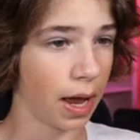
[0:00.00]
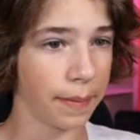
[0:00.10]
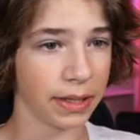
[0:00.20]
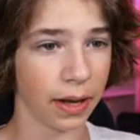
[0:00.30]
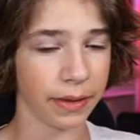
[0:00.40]
I
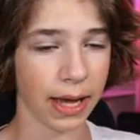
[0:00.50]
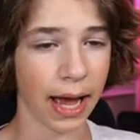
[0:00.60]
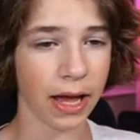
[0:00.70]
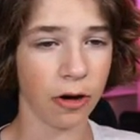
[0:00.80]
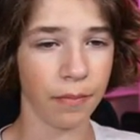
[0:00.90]
mean on the
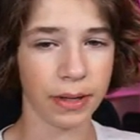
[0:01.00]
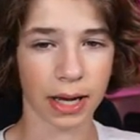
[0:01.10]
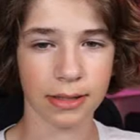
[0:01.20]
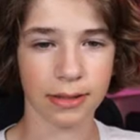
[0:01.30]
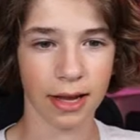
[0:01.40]
IO
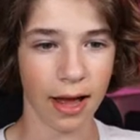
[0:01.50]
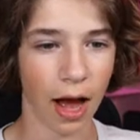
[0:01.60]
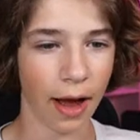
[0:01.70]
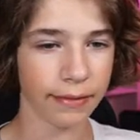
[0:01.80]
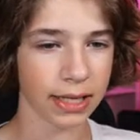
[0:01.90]
because
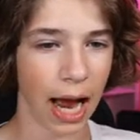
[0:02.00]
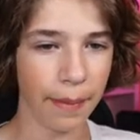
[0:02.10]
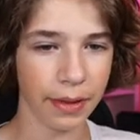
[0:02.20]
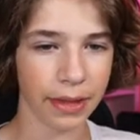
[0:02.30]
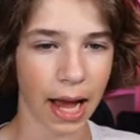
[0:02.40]
obviously I'm
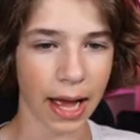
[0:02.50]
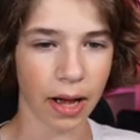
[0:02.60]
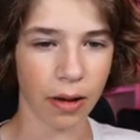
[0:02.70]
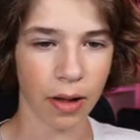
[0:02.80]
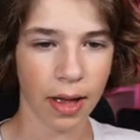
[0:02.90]
on the
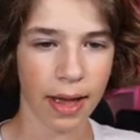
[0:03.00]
IO